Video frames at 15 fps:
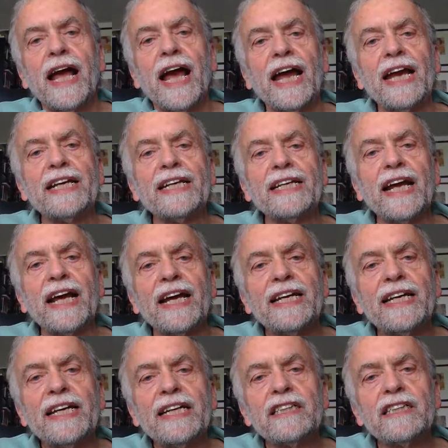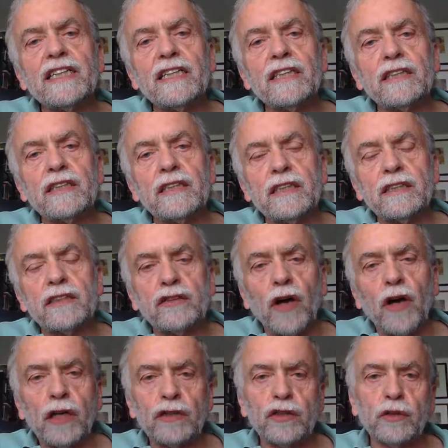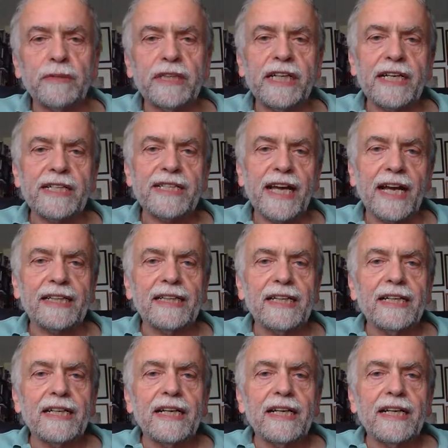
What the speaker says: and he talked to me and said,